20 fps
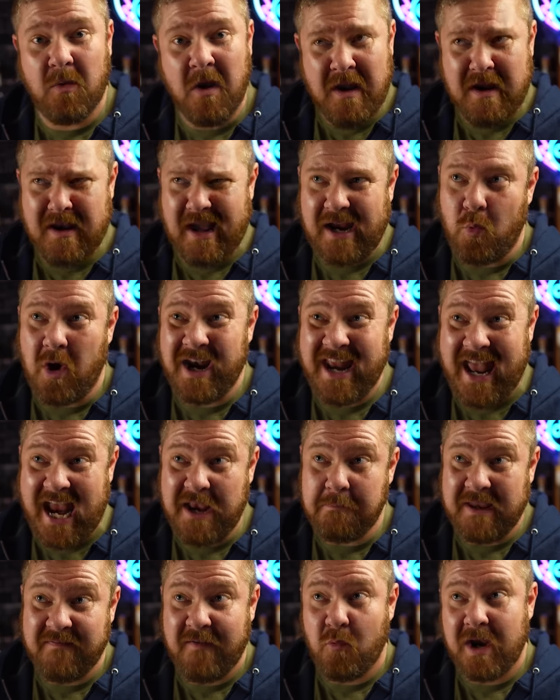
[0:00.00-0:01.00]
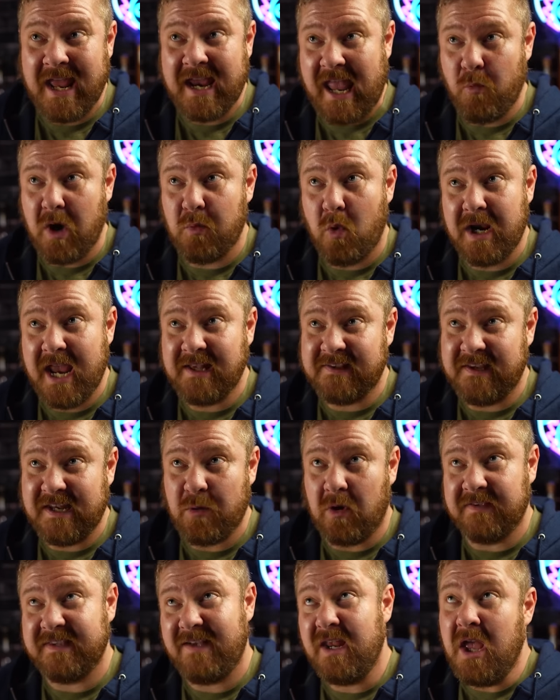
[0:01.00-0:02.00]

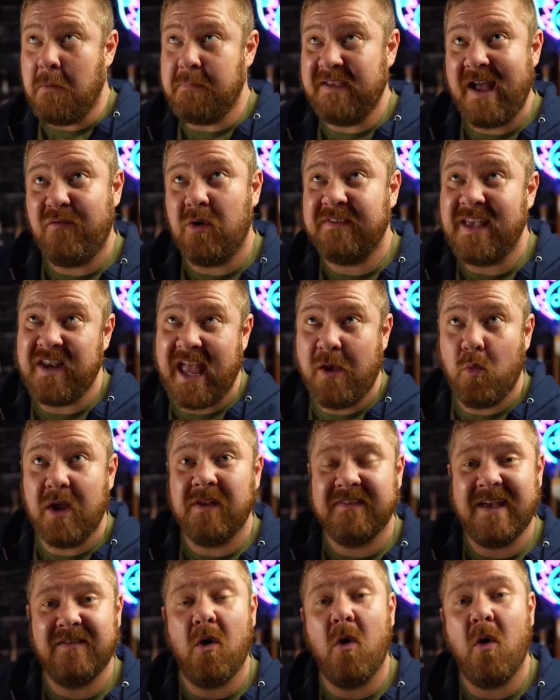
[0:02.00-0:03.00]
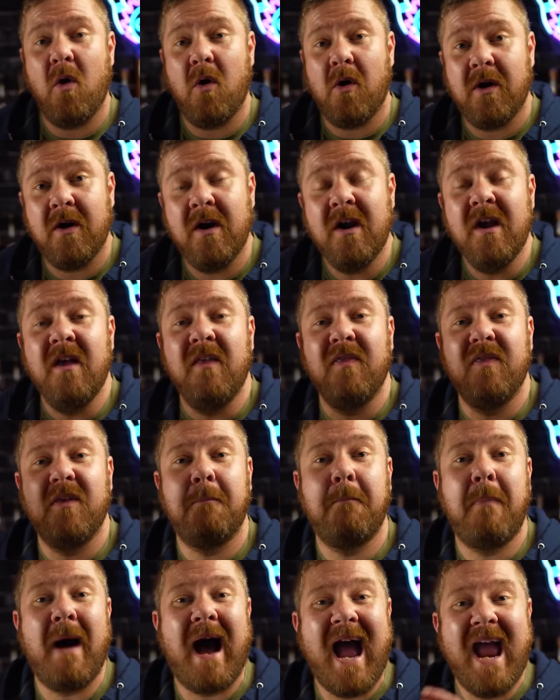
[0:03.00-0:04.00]
C918, or the
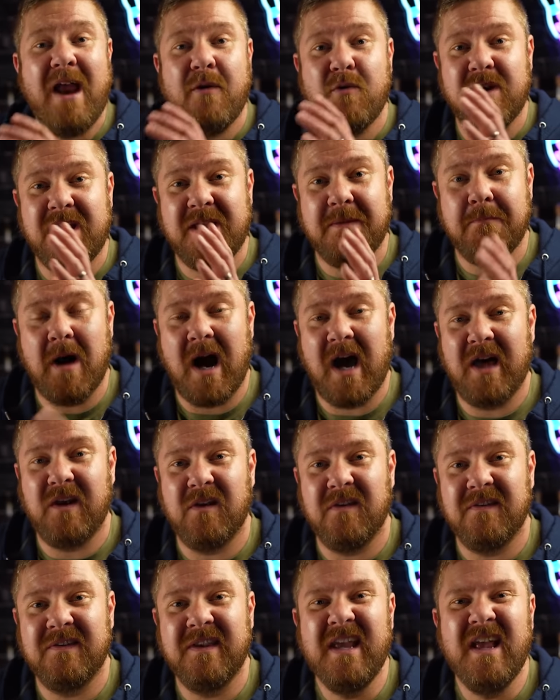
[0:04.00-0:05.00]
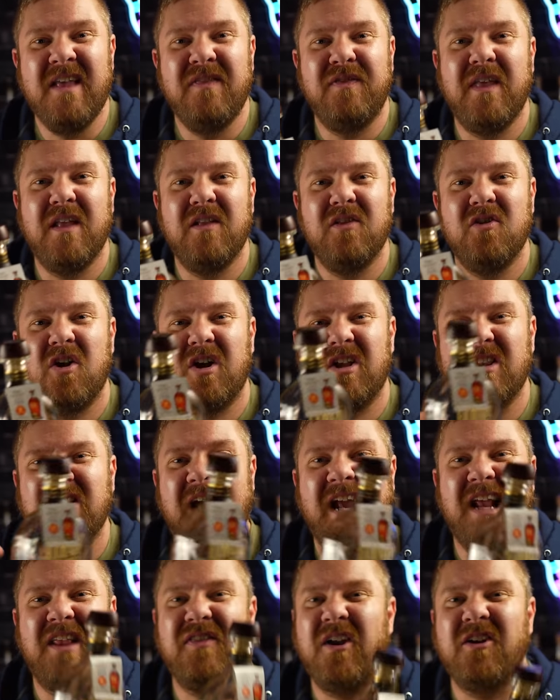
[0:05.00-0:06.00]
piratey bottles that look
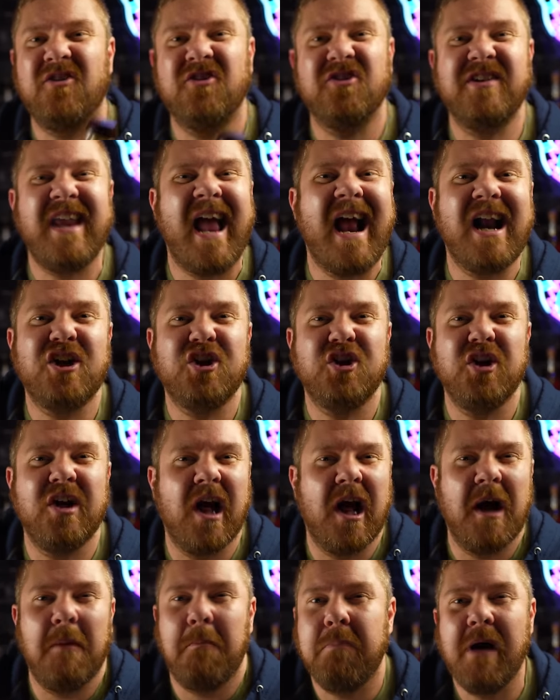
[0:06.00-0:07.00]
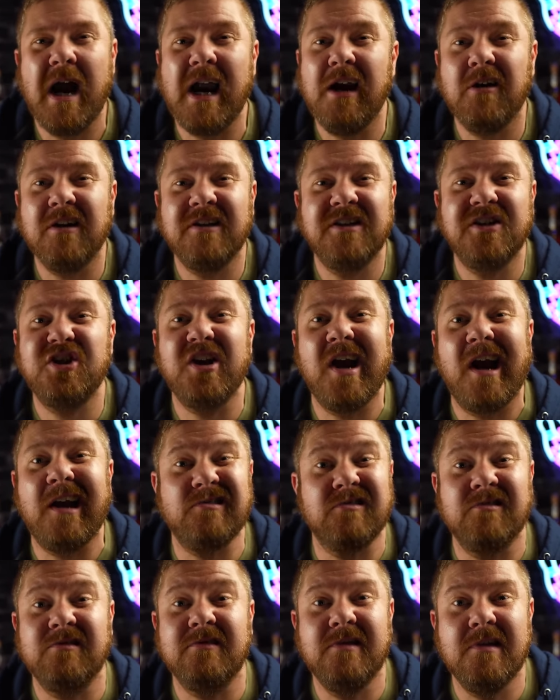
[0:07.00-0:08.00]
like they're stashed in a pirate's
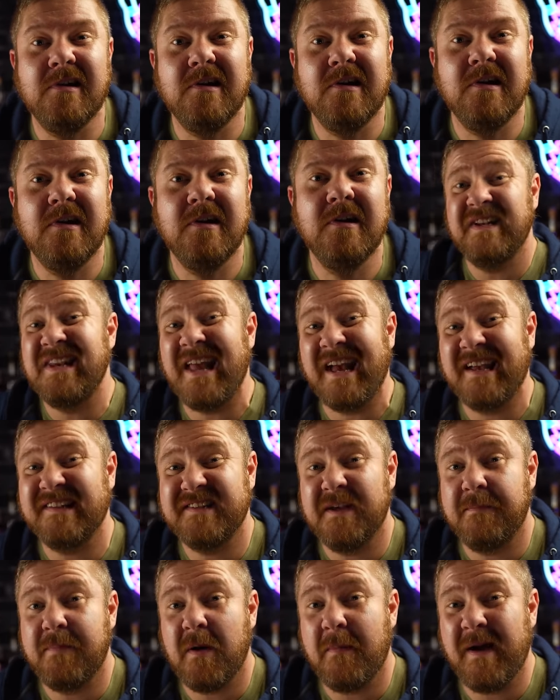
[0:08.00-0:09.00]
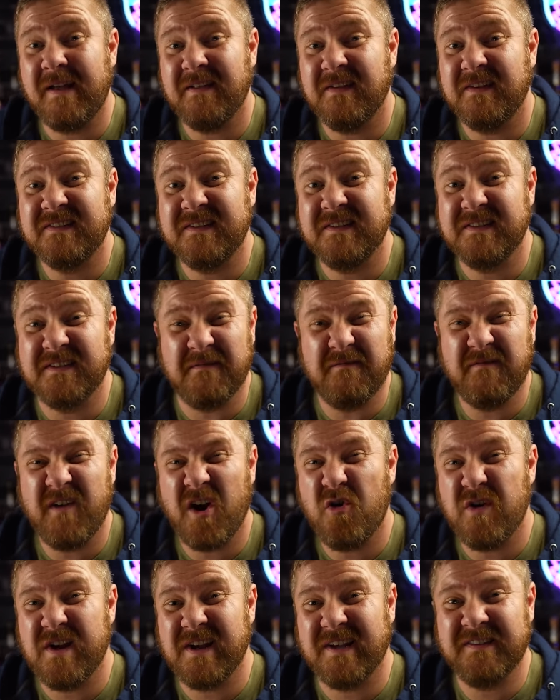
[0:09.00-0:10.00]
chest. Next up on my list is a
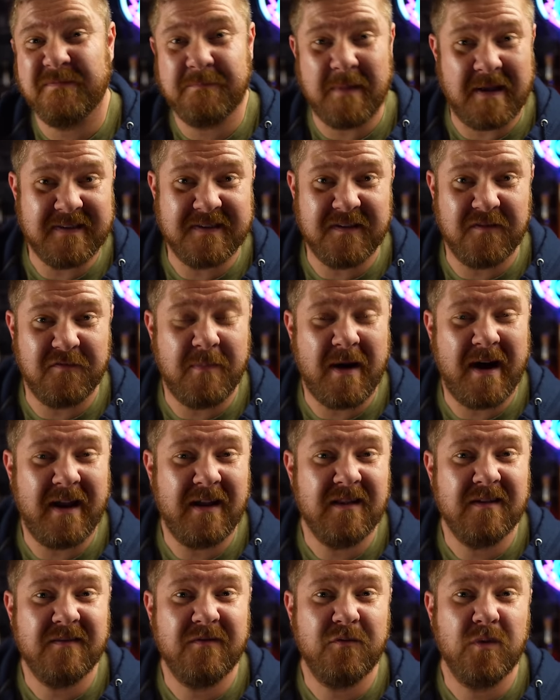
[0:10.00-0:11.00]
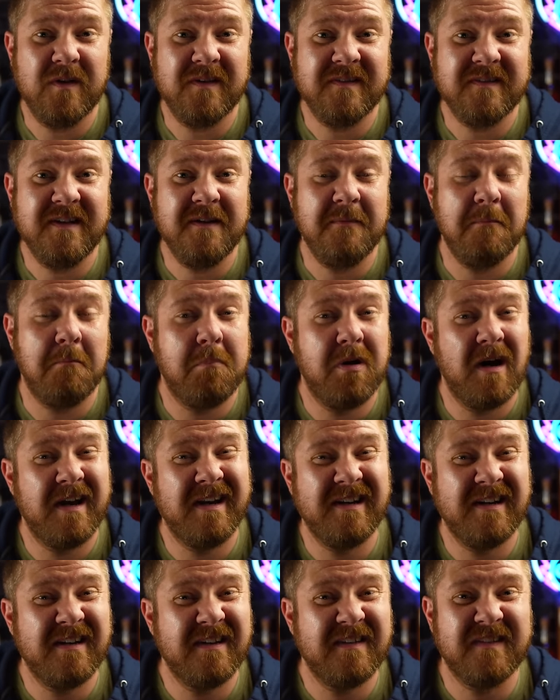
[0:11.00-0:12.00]
very expensive bottle of whiskey, but
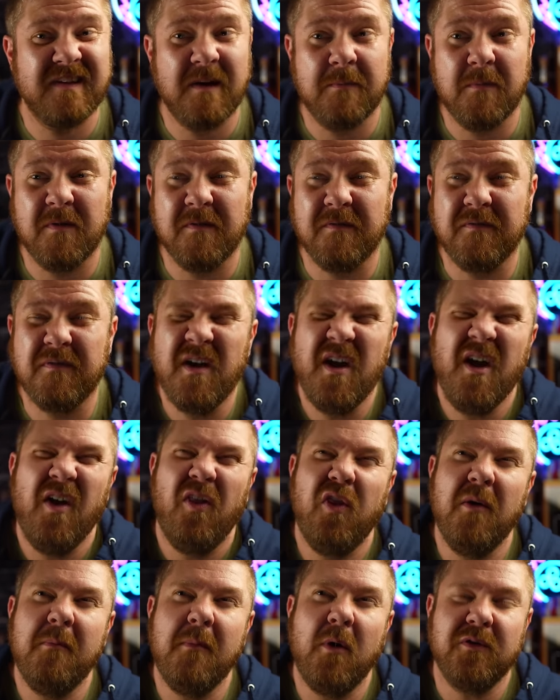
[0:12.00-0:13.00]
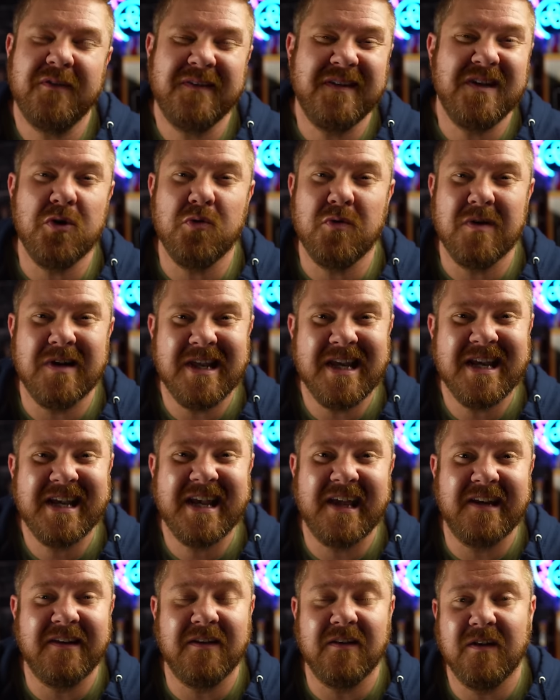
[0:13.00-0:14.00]
it is some of the most unique
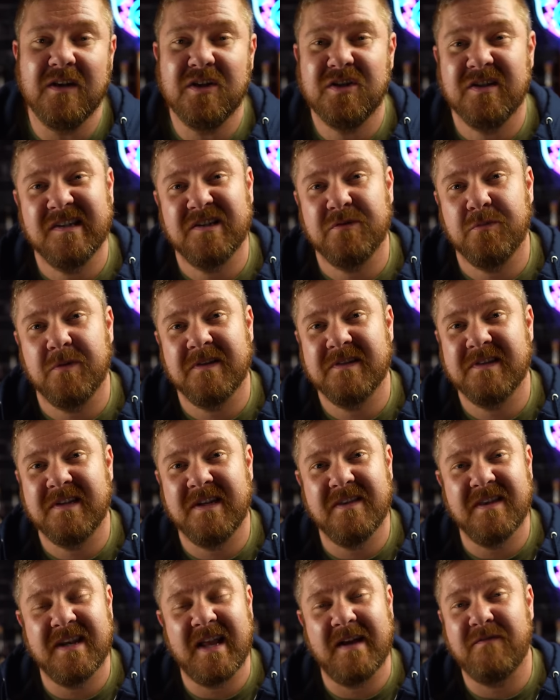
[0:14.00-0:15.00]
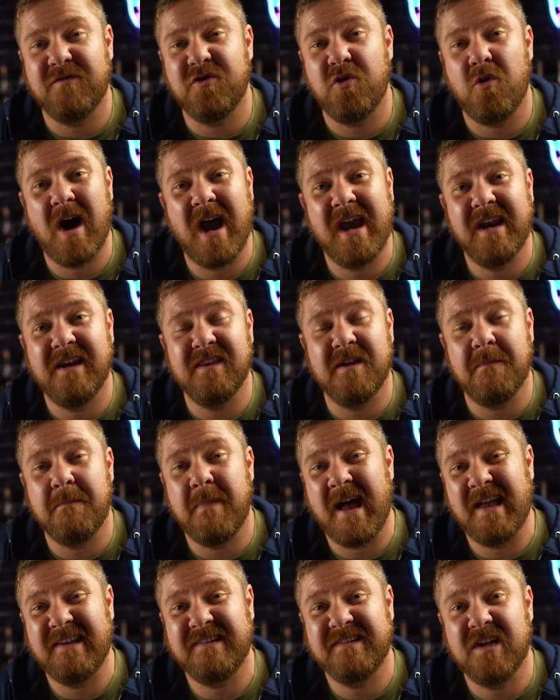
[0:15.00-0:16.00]
and delicious whiskey that I've tried in the
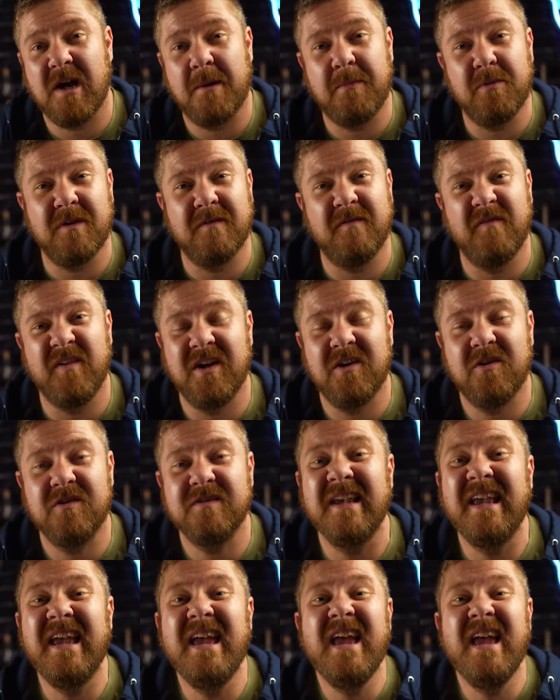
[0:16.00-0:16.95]
past couple of years